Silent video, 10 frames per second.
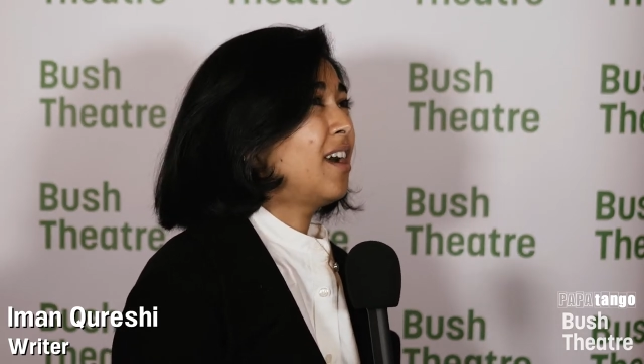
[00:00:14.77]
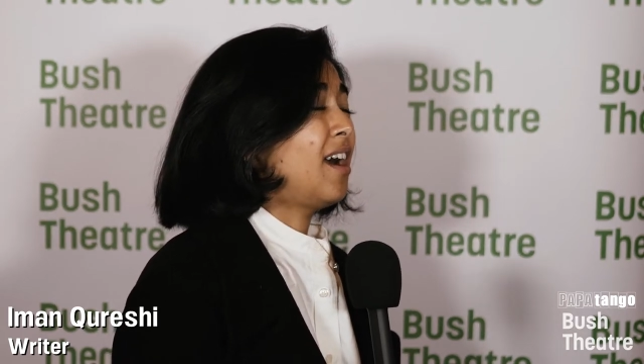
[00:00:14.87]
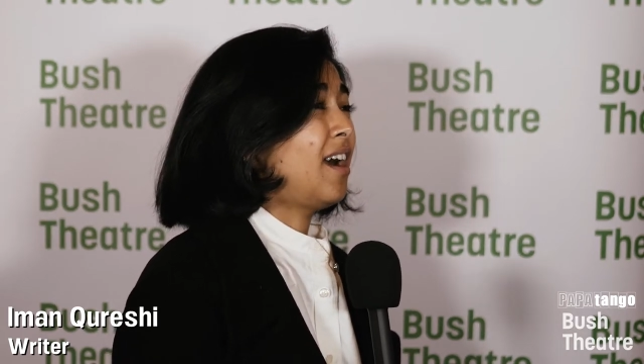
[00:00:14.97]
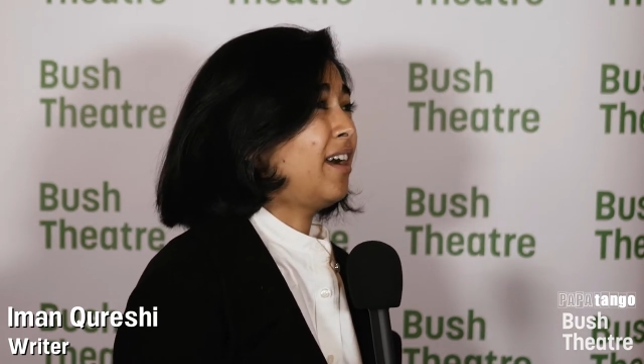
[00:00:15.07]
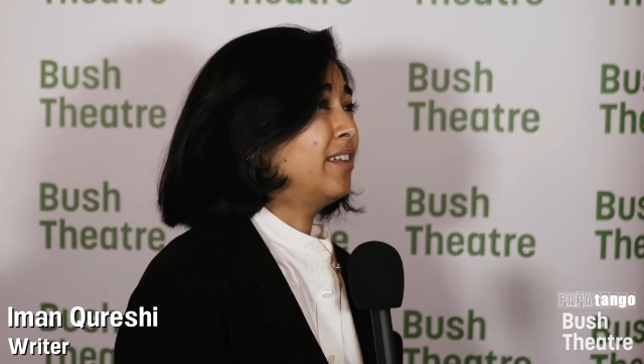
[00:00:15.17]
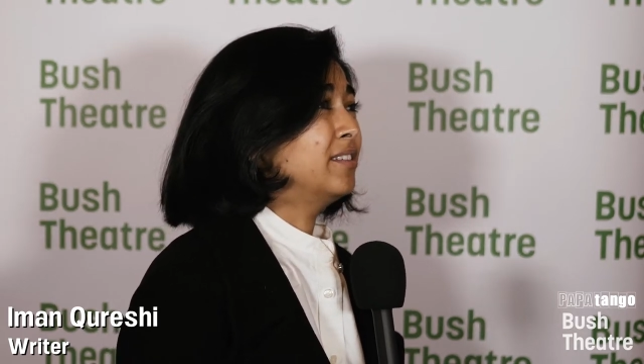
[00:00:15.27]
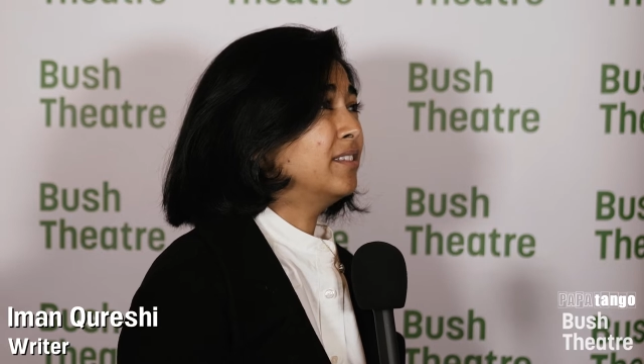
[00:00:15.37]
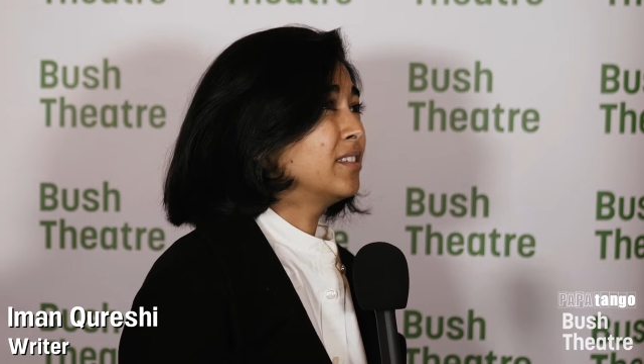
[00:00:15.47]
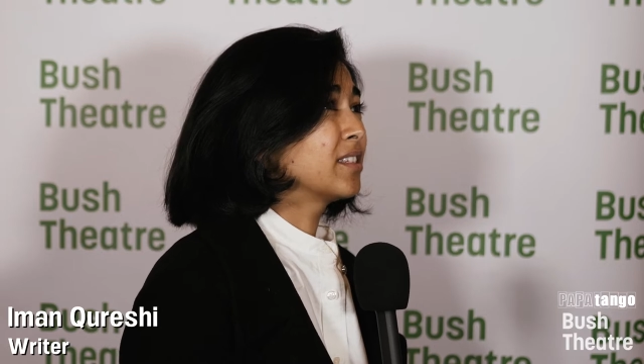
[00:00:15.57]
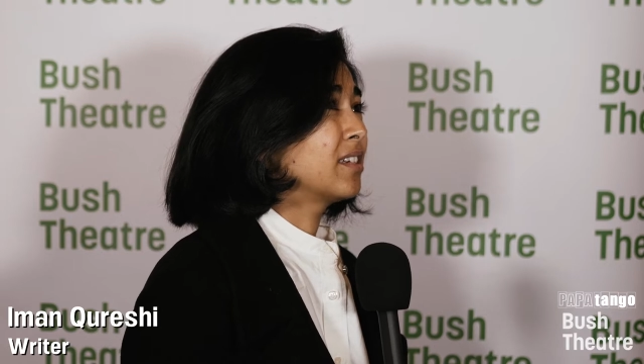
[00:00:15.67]

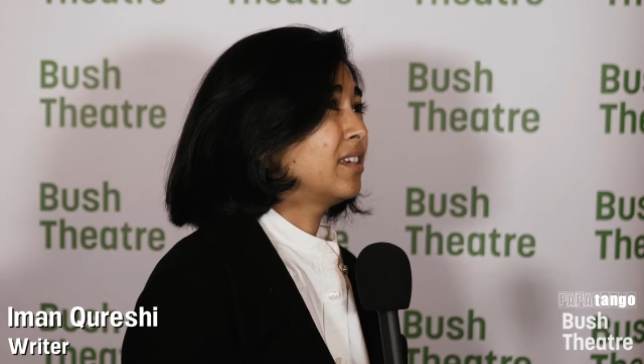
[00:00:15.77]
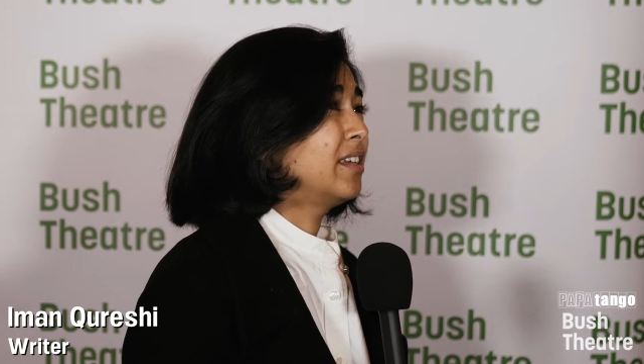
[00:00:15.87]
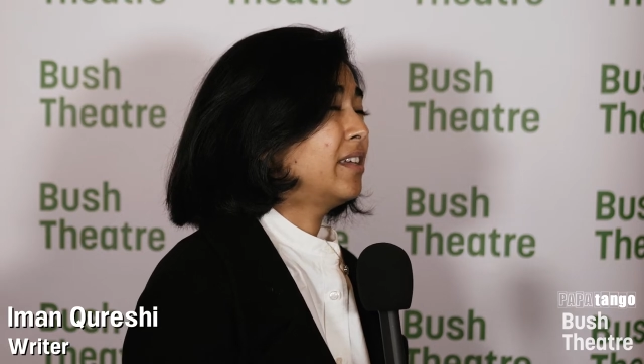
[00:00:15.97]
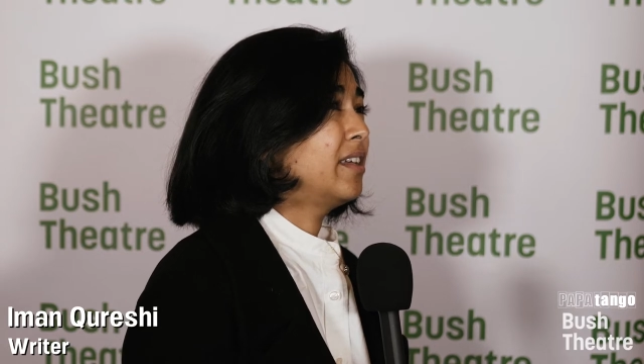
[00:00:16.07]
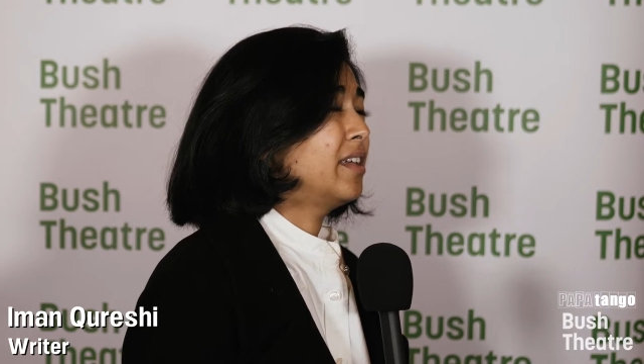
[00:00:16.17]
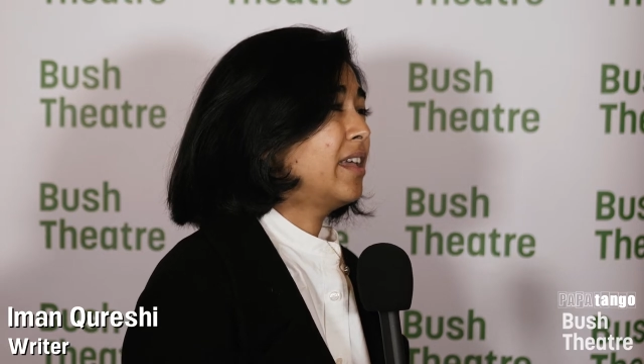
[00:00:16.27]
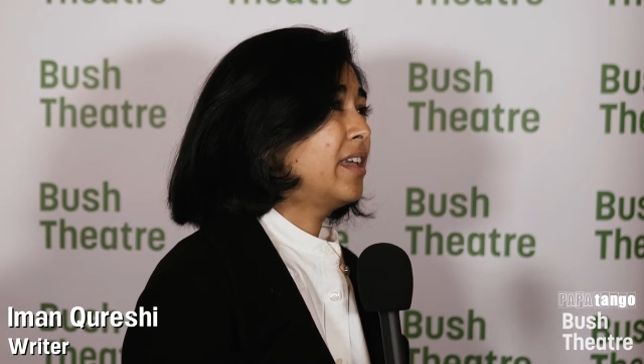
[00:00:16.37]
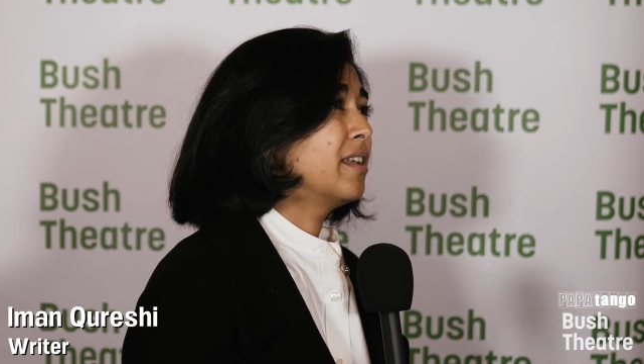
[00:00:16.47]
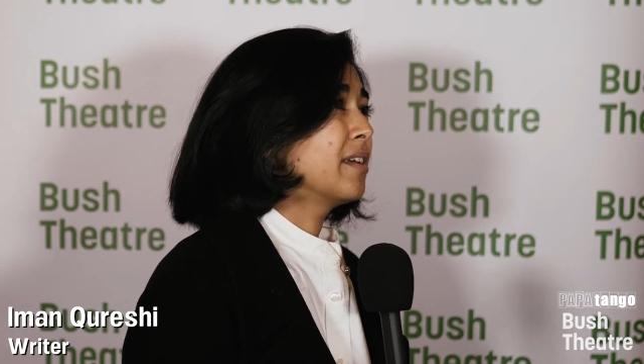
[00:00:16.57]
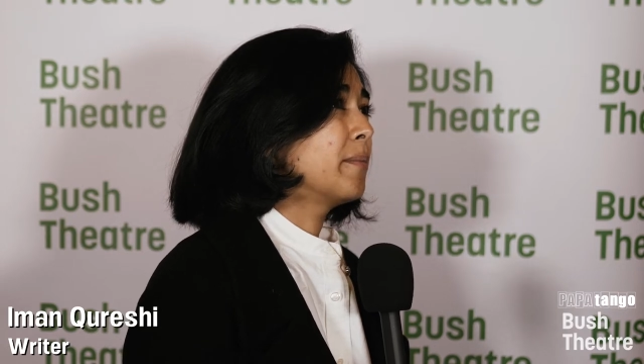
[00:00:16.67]
and
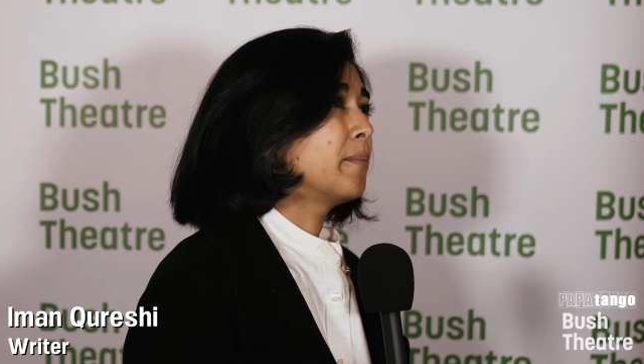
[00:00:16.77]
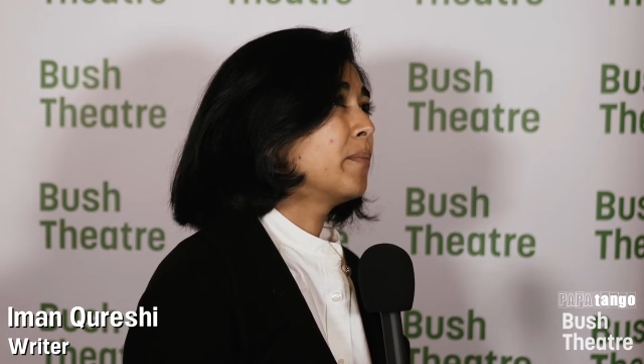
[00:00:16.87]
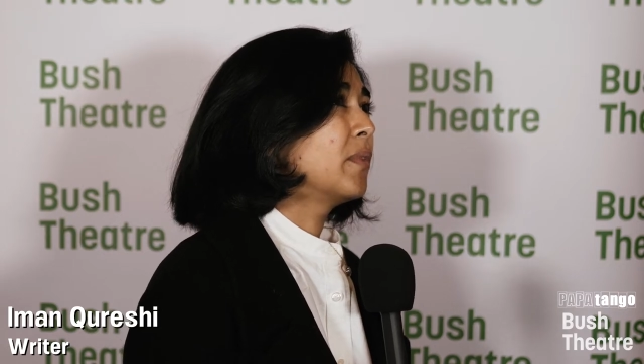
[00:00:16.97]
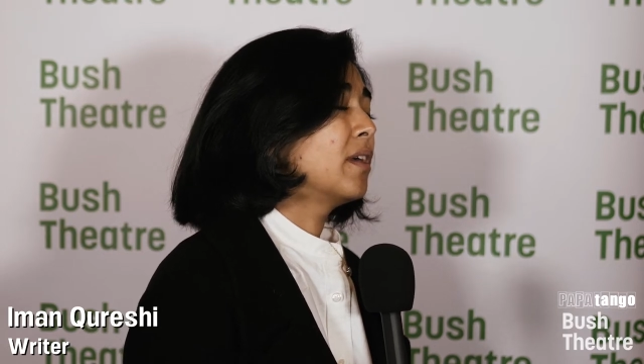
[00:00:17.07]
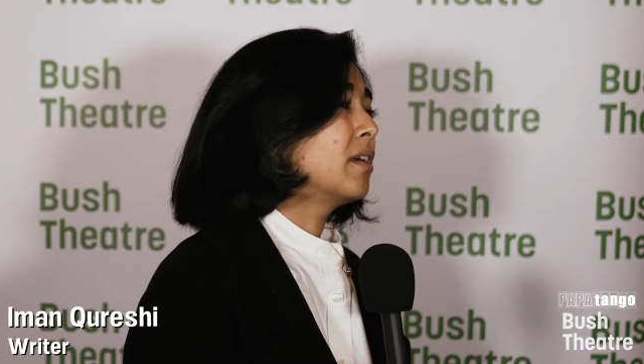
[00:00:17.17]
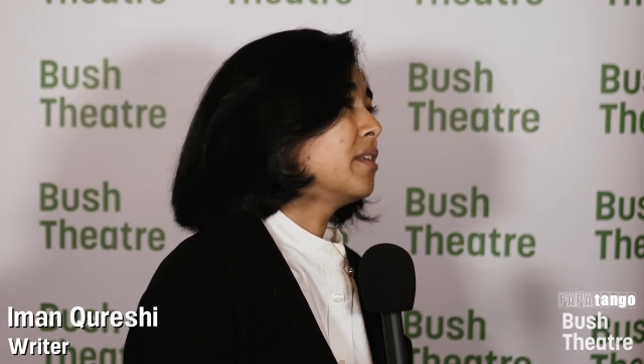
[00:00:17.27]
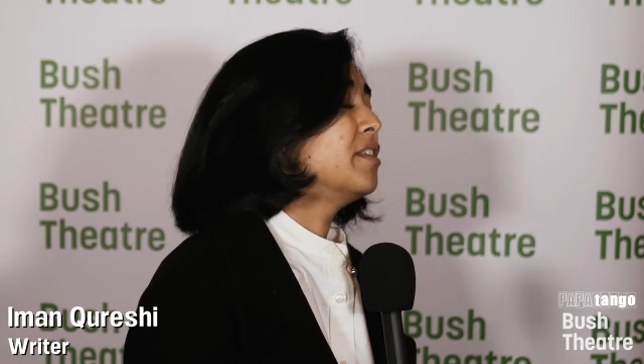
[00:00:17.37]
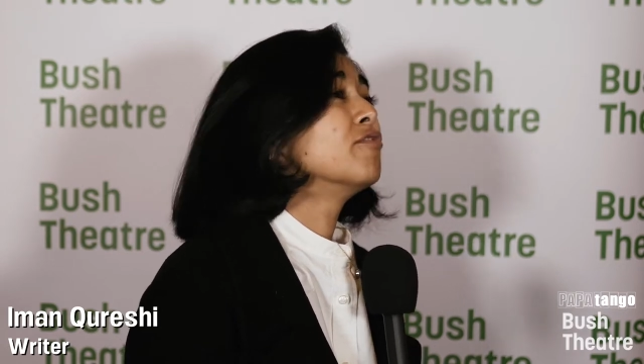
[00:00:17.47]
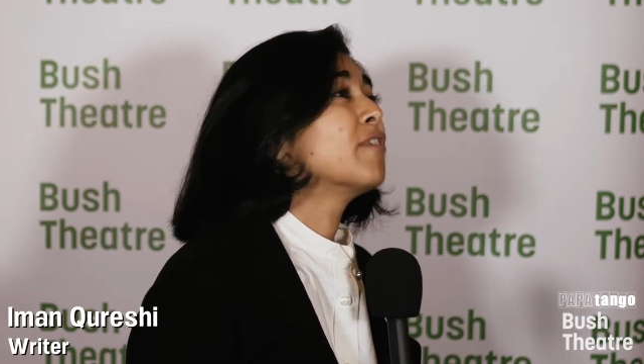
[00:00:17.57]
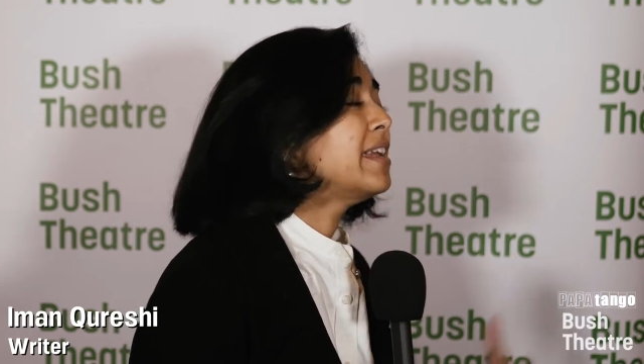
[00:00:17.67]
it
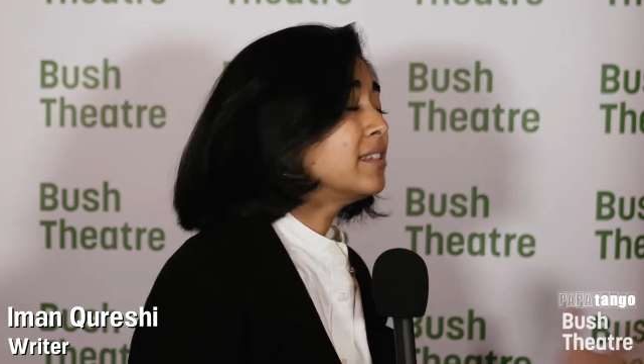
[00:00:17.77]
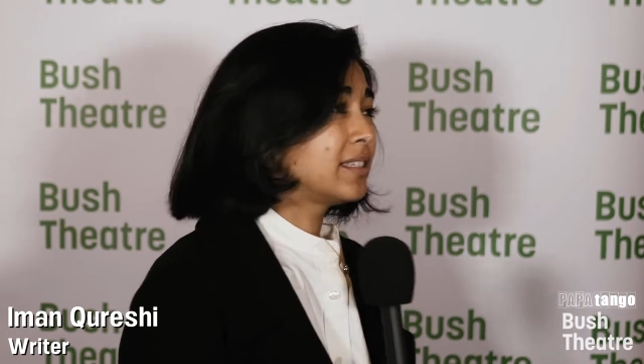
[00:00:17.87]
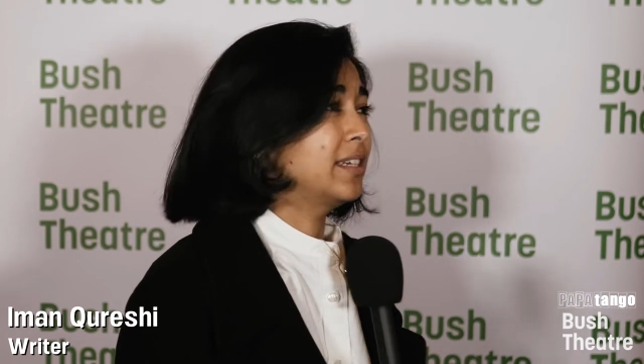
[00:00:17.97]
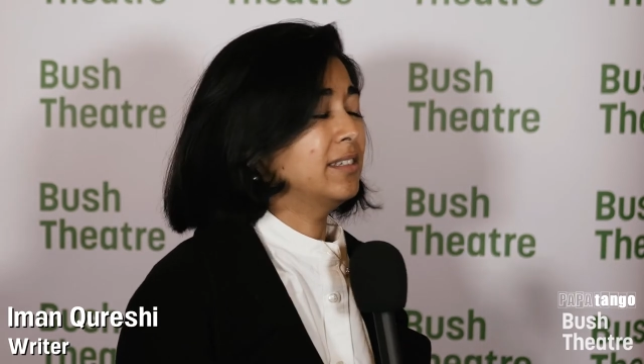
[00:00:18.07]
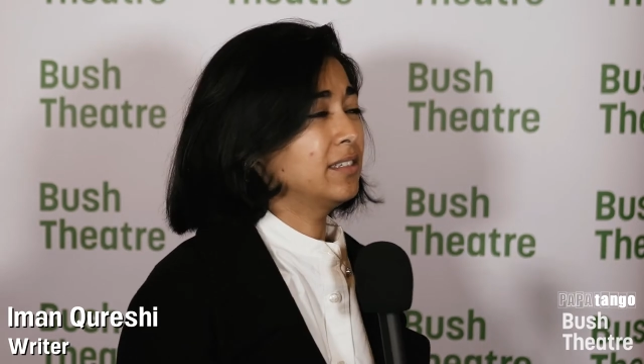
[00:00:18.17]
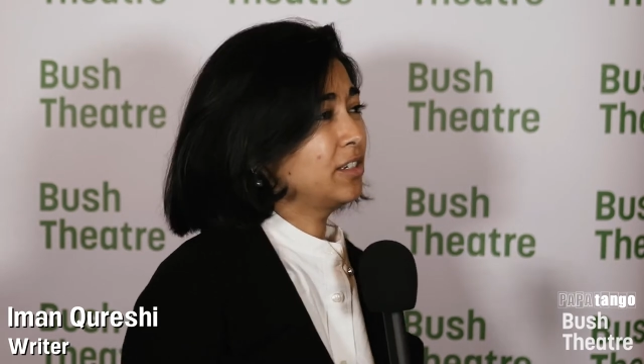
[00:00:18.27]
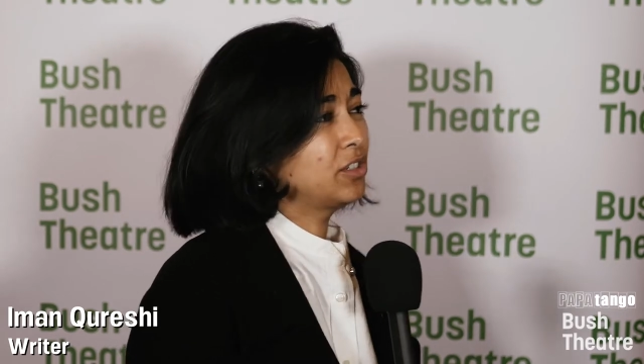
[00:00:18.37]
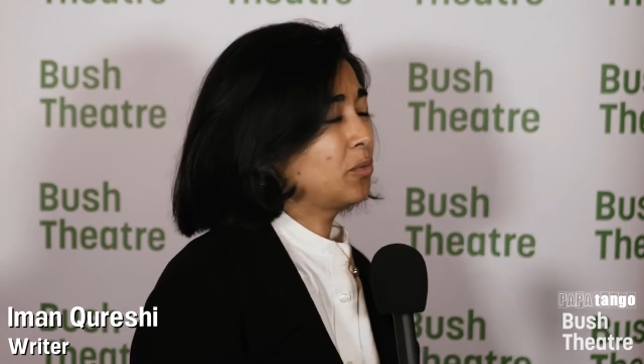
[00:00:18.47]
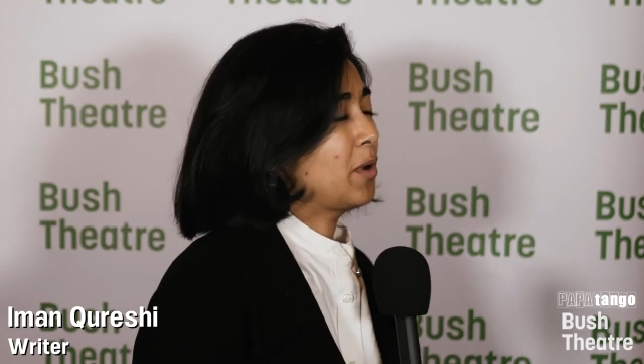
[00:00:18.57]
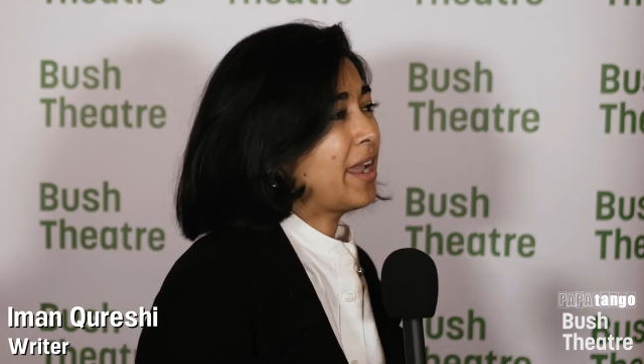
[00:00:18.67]
narrates it in
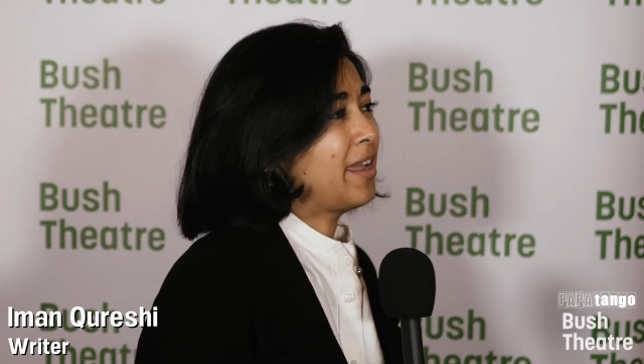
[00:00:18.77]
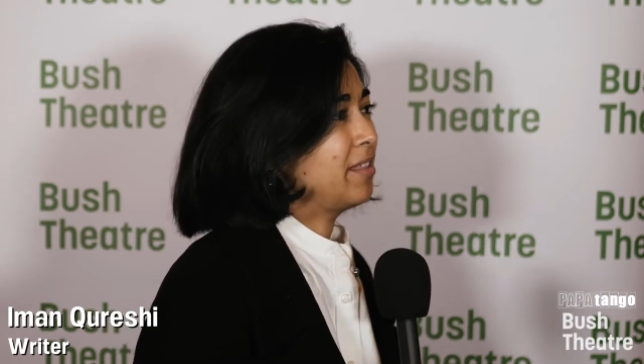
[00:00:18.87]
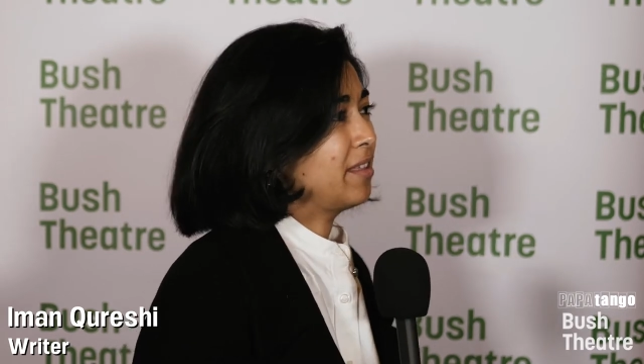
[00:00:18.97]
such a way